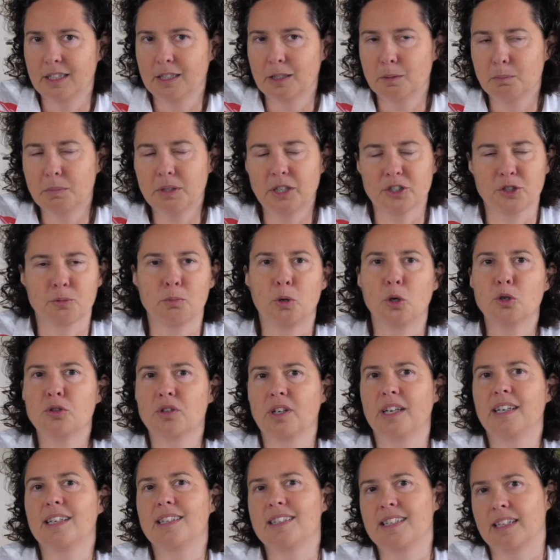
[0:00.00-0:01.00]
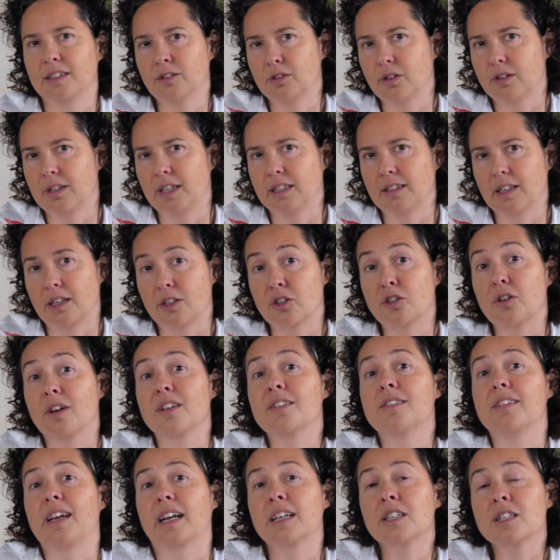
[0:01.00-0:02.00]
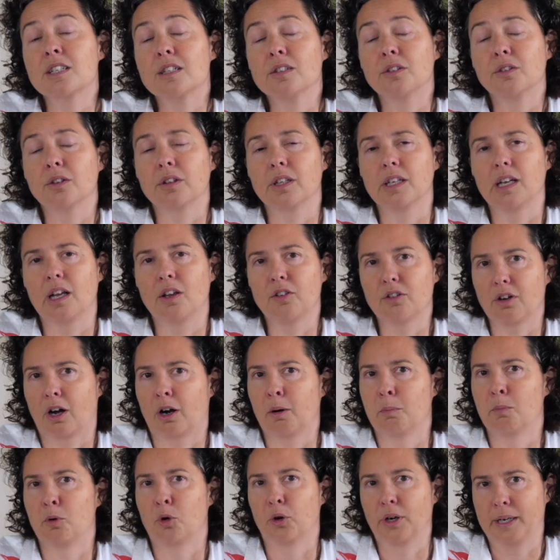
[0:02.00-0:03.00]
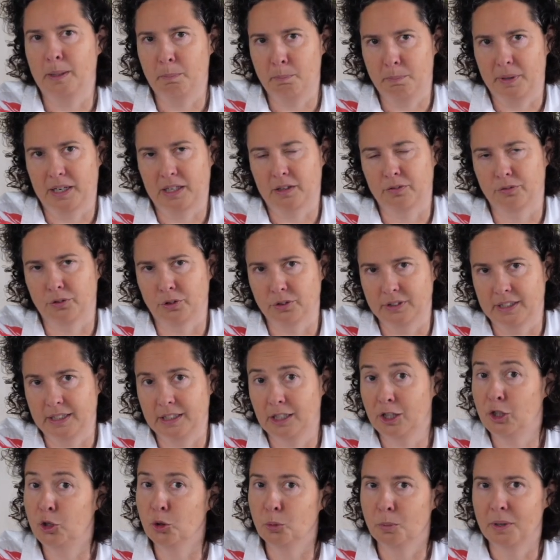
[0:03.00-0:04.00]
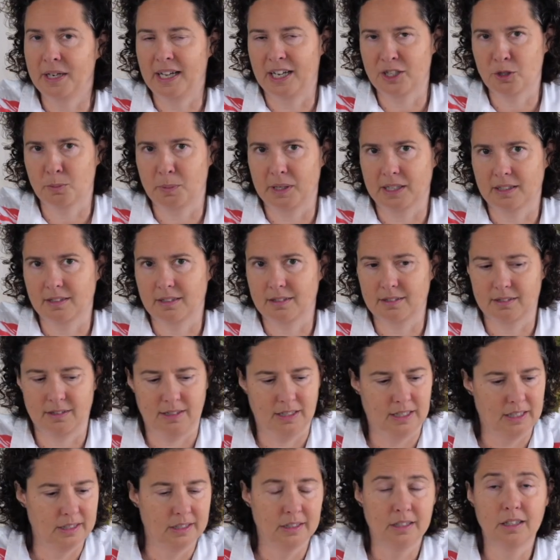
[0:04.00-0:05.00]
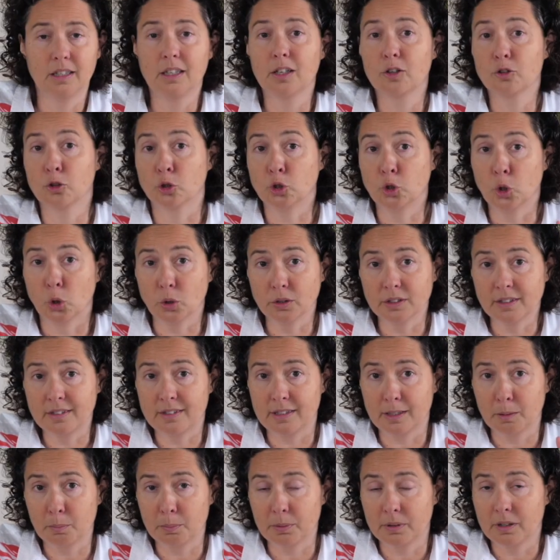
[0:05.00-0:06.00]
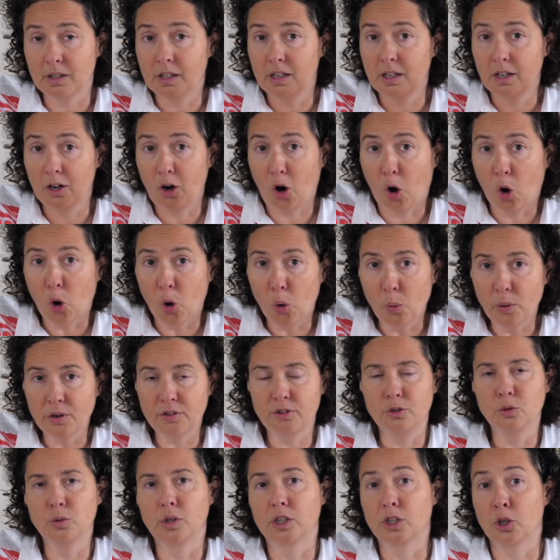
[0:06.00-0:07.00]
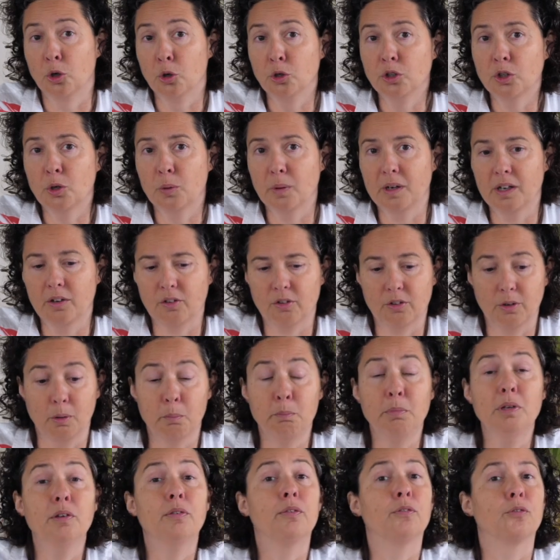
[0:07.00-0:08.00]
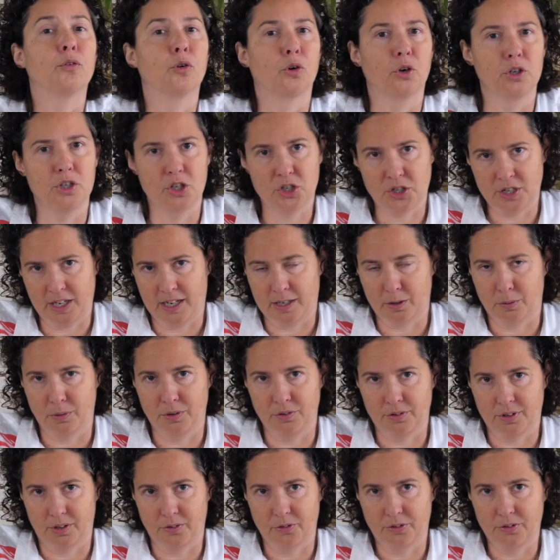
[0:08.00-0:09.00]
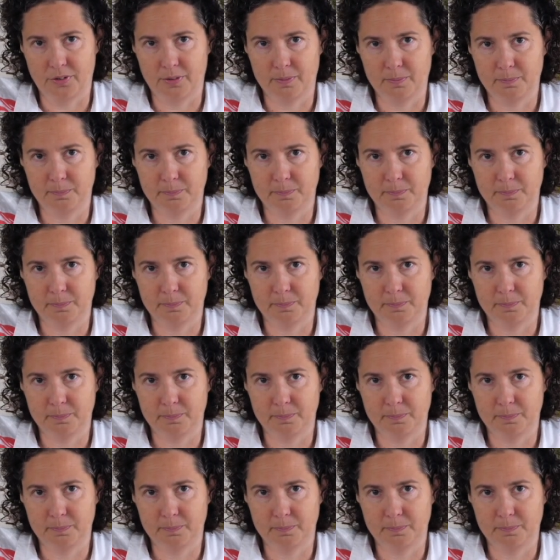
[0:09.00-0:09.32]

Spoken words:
Because mostly they tend to think that transactional things are more impactful than the human aspects. So golden tip, always do a Kahoot quiz before you share the results.